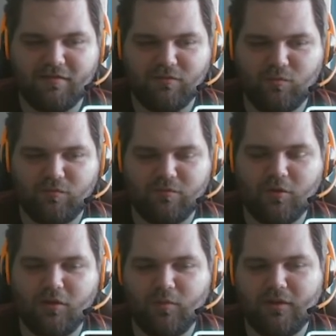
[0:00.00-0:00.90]
so the
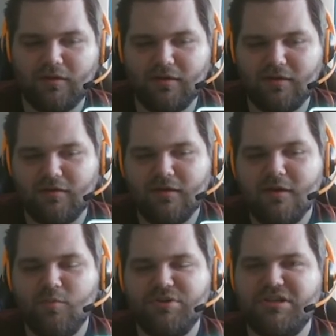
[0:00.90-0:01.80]
smaller one here,
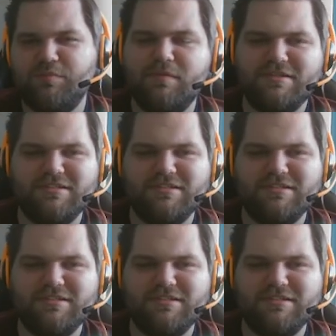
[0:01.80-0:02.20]
which is pretty much the